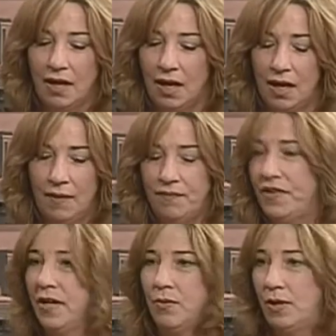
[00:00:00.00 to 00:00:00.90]

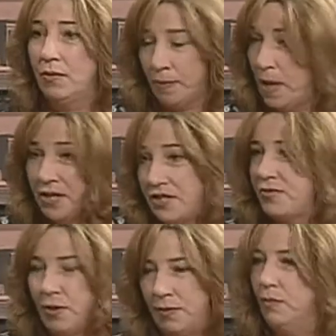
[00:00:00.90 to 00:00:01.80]
Now, we were
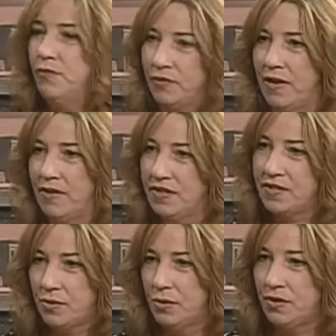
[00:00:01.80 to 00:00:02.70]
punished when we moved around in
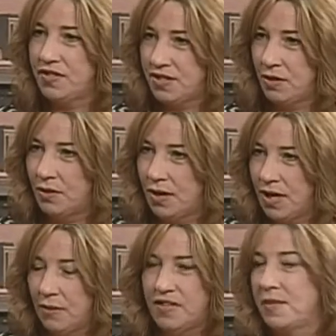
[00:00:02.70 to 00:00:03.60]
school, so
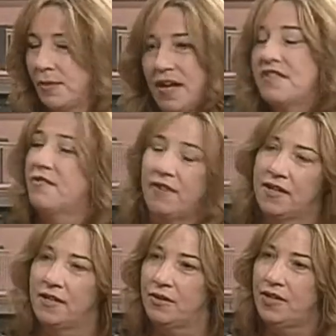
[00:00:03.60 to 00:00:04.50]
I was surprised to
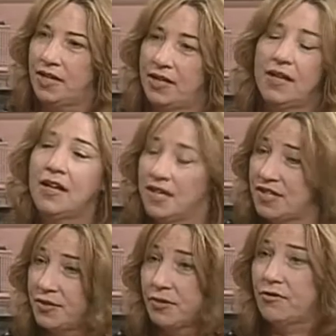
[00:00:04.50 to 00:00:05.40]
find out that
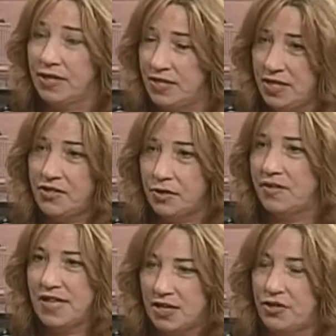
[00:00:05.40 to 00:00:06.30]
his 3rd grade
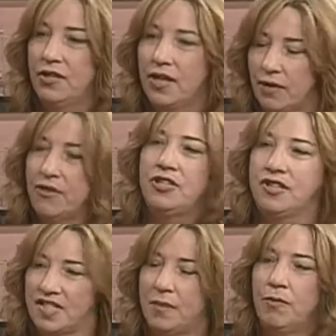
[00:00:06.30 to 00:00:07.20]
teacher was actually
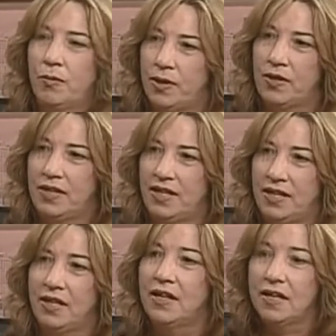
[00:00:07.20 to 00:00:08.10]
encouraging some
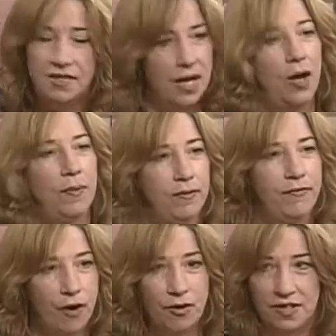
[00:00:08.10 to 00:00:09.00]
mobility to help
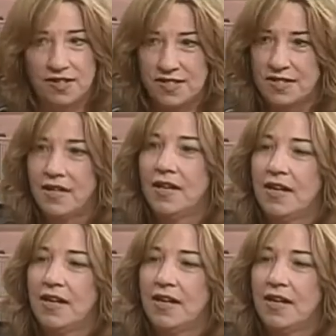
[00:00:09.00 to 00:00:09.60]
him focus.